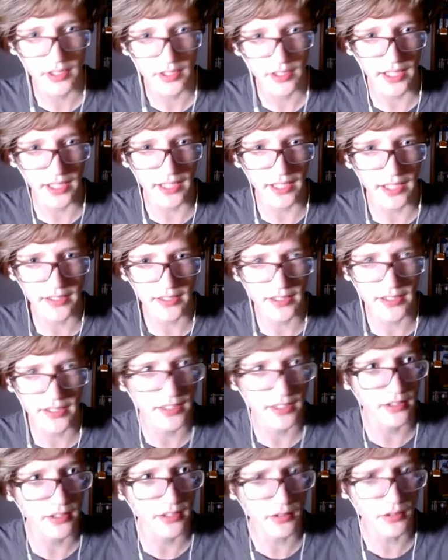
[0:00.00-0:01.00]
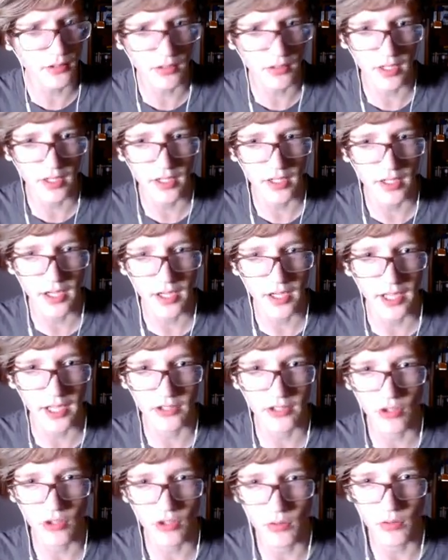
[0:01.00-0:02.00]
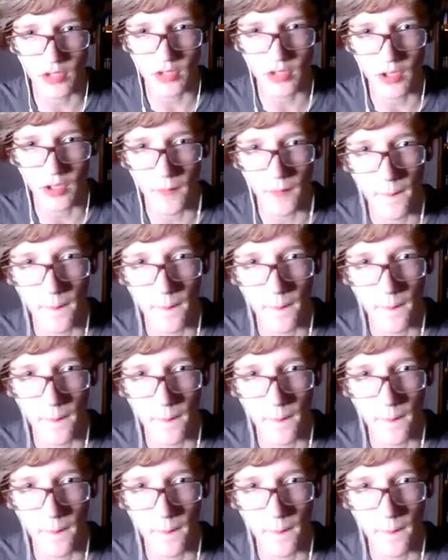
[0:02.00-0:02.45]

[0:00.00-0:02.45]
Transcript: Can he heal? I don't know.